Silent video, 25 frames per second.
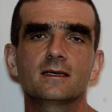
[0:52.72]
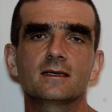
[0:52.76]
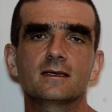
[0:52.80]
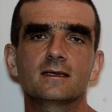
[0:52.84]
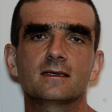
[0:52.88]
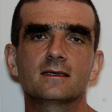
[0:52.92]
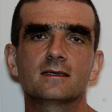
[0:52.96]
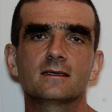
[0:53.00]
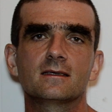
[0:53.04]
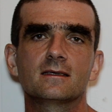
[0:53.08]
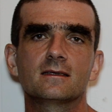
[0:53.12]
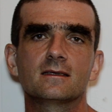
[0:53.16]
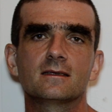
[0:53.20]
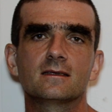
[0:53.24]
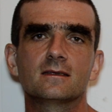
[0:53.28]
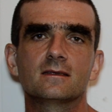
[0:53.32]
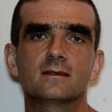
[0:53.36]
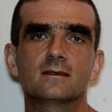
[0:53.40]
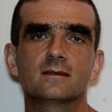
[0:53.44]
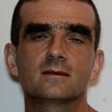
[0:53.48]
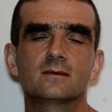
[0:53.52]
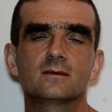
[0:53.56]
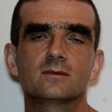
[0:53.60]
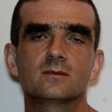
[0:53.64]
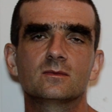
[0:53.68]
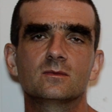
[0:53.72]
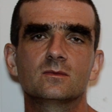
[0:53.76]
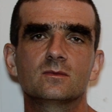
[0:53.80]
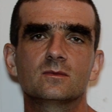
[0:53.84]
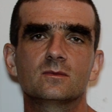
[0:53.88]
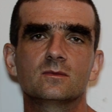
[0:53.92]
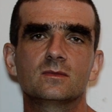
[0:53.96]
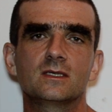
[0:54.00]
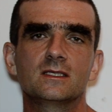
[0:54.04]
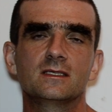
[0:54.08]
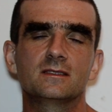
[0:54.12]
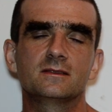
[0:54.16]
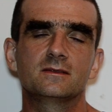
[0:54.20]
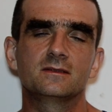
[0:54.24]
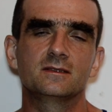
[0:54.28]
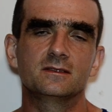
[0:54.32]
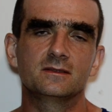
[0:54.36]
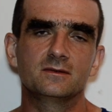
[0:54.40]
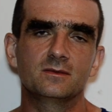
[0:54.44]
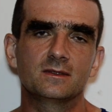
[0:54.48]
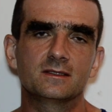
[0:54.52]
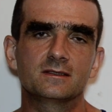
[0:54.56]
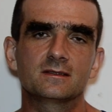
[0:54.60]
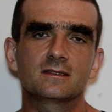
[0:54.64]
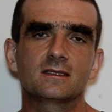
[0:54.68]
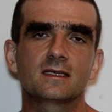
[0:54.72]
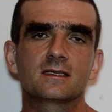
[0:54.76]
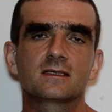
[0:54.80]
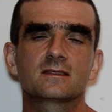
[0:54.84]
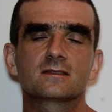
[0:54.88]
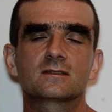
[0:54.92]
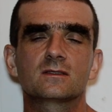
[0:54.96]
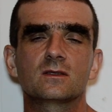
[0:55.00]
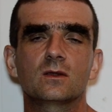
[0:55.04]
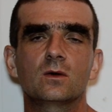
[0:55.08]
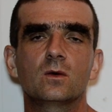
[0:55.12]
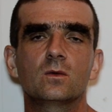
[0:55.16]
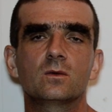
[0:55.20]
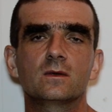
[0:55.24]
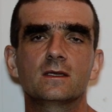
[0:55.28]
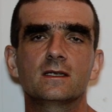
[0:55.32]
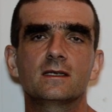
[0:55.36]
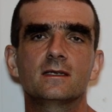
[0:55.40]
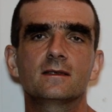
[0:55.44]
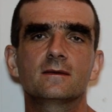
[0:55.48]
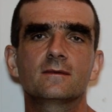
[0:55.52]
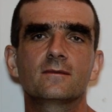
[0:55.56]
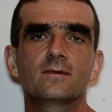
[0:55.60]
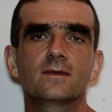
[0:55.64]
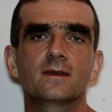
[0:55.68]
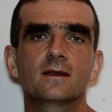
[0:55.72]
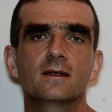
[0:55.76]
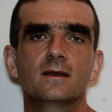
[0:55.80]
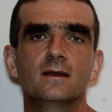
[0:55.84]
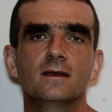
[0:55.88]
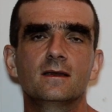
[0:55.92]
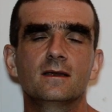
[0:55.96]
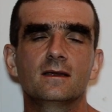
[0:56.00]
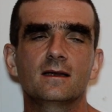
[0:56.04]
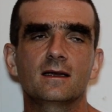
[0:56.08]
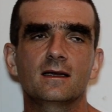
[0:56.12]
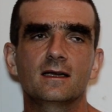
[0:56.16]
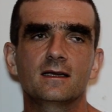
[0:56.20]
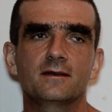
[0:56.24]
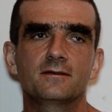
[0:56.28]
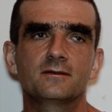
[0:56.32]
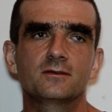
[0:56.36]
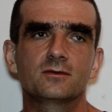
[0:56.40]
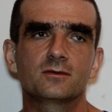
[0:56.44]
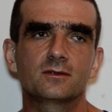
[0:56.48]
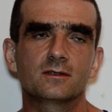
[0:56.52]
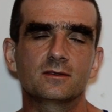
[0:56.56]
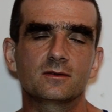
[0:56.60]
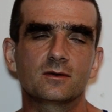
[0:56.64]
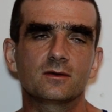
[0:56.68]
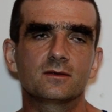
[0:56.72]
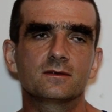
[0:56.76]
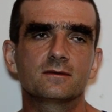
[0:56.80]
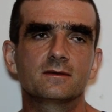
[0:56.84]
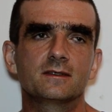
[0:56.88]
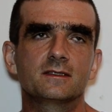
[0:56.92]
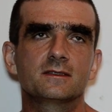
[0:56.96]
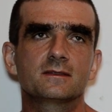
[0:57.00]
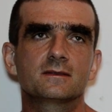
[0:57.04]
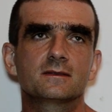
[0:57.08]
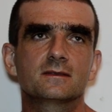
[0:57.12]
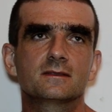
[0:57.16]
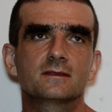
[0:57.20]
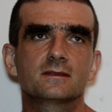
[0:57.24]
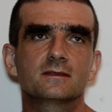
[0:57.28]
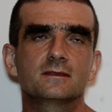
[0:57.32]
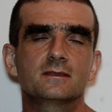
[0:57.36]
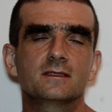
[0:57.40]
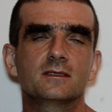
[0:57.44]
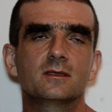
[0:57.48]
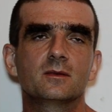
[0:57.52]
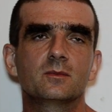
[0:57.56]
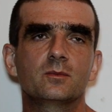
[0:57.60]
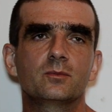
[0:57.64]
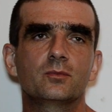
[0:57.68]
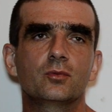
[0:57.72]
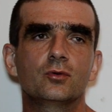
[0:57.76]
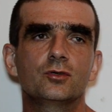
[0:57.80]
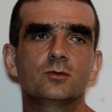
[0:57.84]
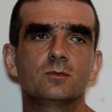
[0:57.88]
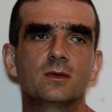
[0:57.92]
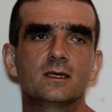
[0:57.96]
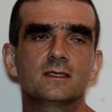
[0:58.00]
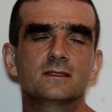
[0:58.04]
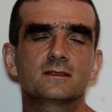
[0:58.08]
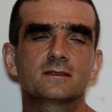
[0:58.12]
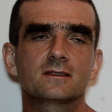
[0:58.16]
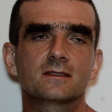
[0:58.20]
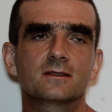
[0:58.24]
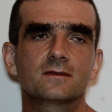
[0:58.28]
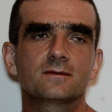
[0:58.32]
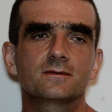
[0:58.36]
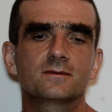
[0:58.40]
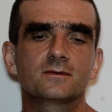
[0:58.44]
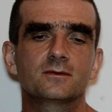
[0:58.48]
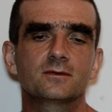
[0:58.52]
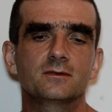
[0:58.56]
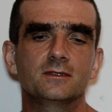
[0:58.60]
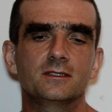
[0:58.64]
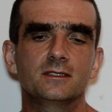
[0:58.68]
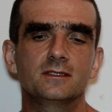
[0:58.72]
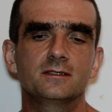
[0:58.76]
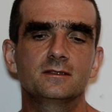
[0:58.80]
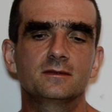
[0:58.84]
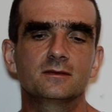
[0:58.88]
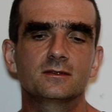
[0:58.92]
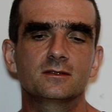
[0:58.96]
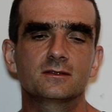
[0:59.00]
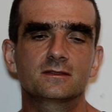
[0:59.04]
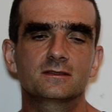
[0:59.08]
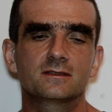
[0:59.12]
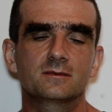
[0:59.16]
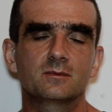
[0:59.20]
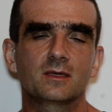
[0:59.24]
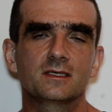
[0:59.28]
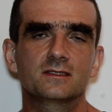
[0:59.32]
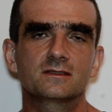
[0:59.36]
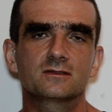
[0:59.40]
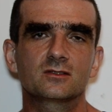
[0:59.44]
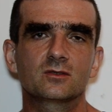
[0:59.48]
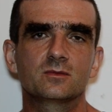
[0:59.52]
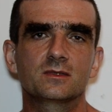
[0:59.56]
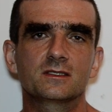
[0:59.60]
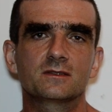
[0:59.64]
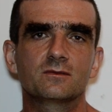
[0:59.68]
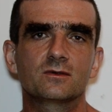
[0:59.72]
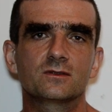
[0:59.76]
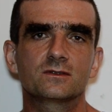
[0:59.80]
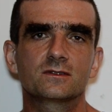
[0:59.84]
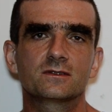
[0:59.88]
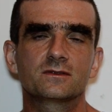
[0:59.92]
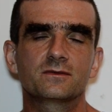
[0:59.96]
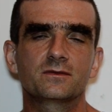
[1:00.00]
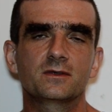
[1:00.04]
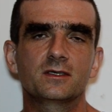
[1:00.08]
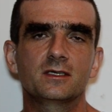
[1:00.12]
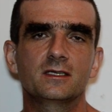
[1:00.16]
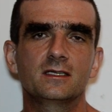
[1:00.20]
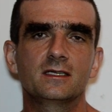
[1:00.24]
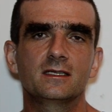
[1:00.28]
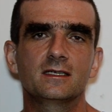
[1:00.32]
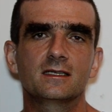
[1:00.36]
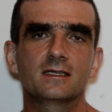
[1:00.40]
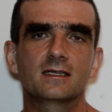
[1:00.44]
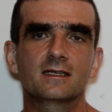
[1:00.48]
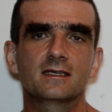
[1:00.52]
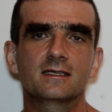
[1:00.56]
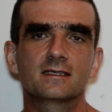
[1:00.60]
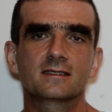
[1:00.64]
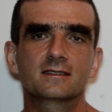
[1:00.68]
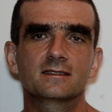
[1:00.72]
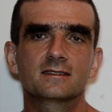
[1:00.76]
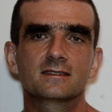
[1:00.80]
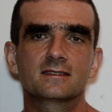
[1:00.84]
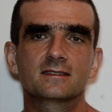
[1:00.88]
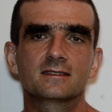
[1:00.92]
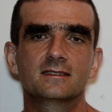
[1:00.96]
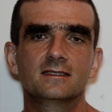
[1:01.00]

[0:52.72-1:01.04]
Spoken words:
but it went like slowly. I have to always still push myself to eat, because my stomach wasn't really like